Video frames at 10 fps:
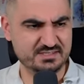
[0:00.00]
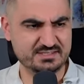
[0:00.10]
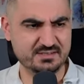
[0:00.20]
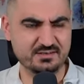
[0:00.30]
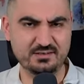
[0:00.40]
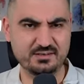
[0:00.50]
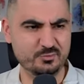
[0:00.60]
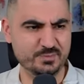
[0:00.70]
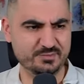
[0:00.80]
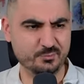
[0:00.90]
This is a
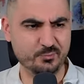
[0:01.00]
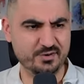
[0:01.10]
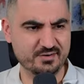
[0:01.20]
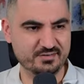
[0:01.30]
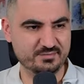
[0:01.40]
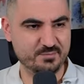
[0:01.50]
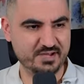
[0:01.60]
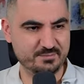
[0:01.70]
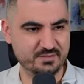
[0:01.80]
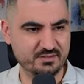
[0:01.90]
little bit weird, in
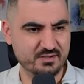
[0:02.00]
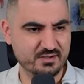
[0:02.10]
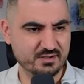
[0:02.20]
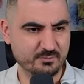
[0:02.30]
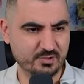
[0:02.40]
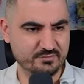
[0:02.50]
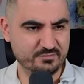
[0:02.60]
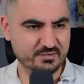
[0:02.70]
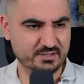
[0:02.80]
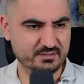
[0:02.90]
my opinion. Come on,
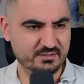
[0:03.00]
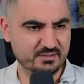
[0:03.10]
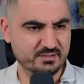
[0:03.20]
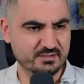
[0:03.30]
Rafa Varane.